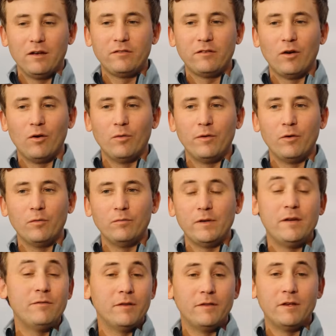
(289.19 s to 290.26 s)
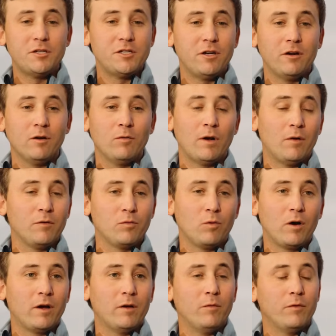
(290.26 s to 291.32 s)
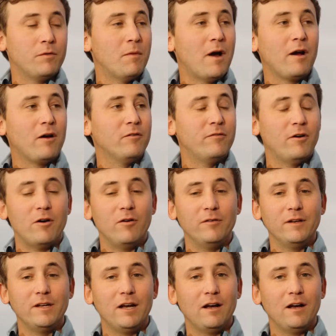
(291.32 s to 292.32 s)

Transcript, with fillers: So there, even this year when I was working with the microphone,